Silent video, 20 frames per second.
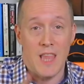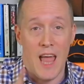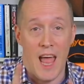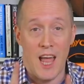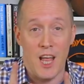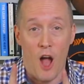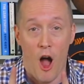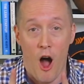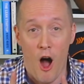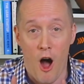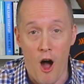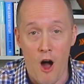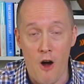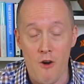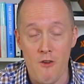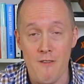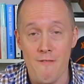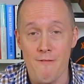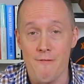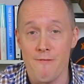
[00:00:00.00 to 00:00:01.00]
that
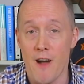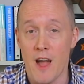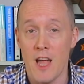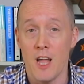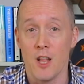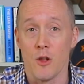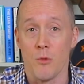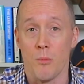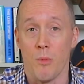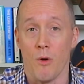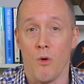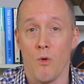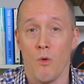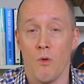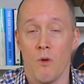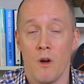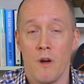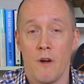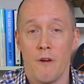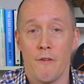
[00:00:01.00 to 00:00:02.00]
are
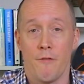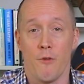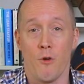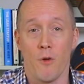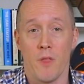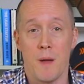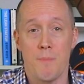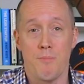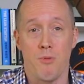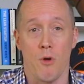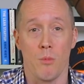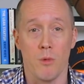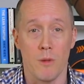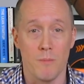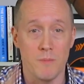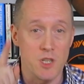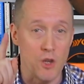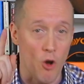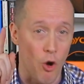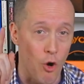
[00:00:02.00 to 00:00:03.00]
available for their
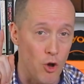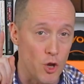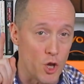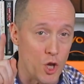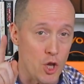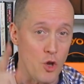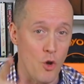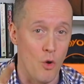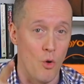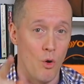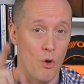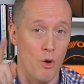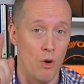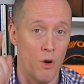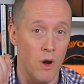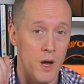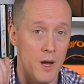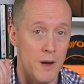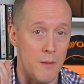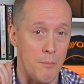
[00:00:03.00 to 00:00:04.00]
problems on your
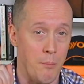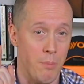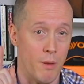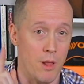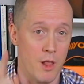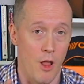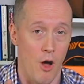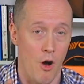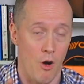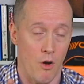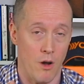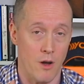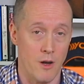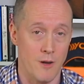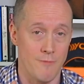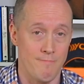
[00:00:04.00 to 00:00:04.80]
blog.